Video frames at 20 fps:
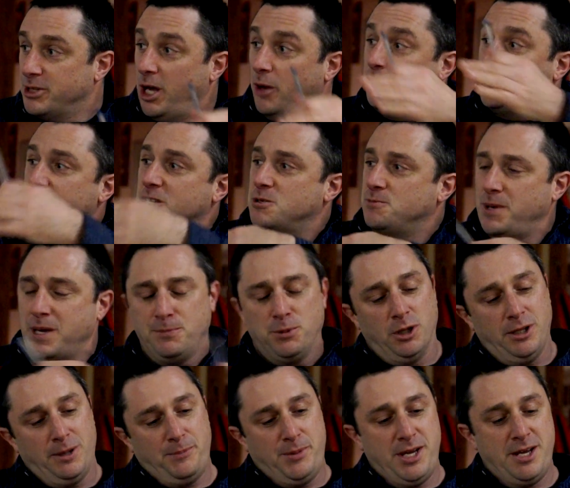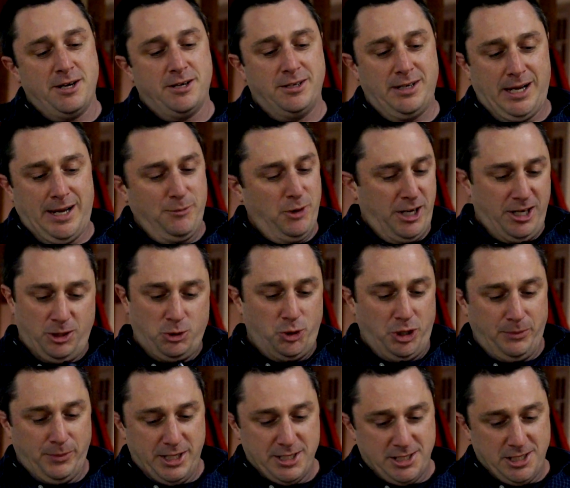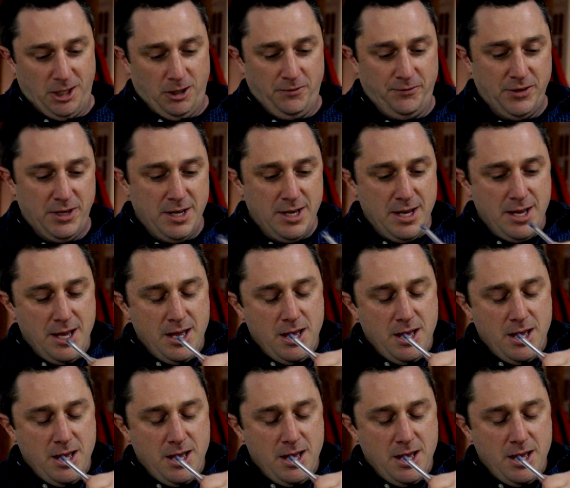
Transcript: Without these people up here, I'm not including myself,